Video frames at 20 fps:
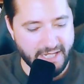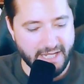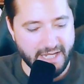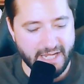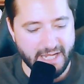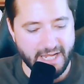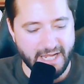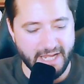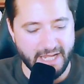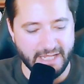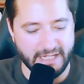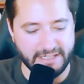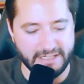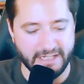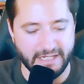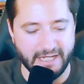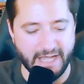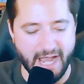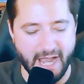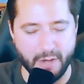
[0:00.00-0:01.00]
And
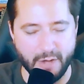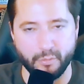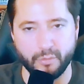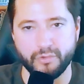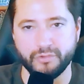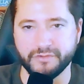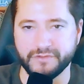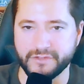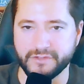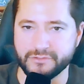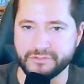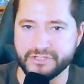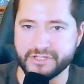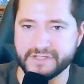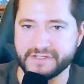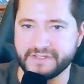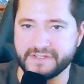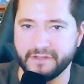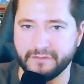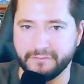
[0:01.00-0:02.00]
I will do
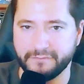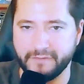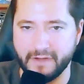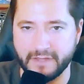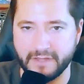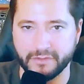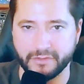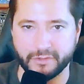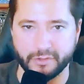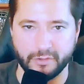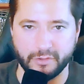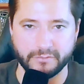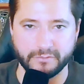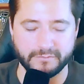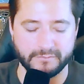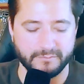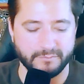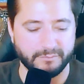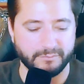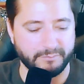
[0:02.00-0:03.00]
just a fun little
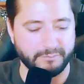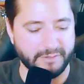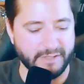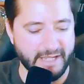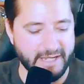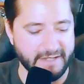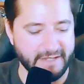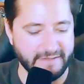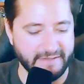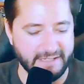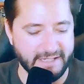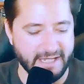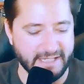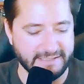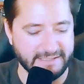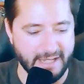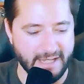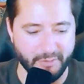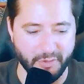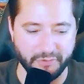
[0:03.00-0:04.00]
playing the
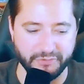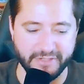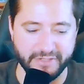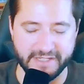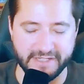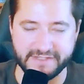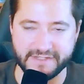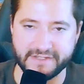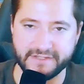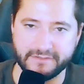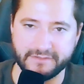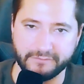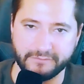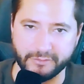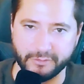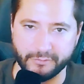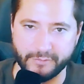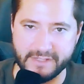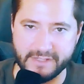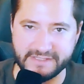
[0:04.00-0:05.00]
demo disc
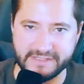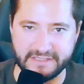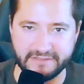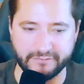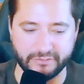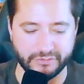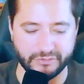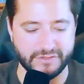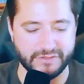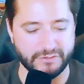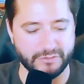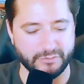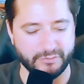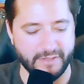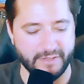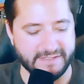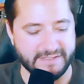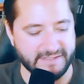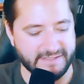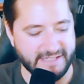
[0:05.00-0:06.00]
for Resident Evil 2
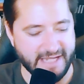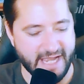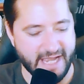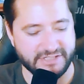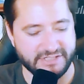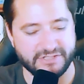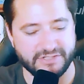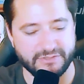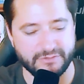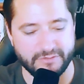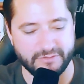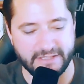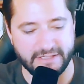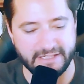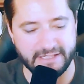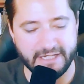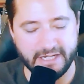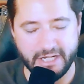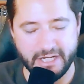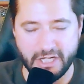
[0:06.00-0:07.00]
that's attached to
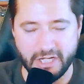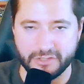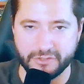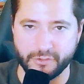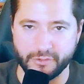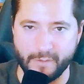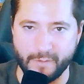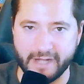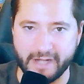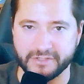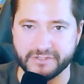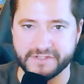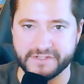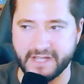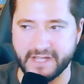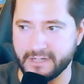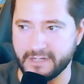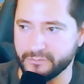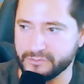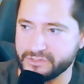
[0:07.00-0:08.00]
the director's
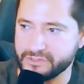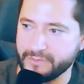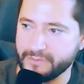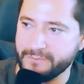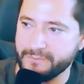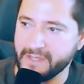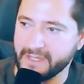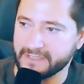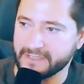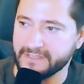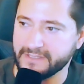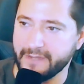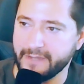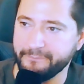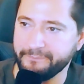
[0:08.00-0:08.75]
cut, which we picked up.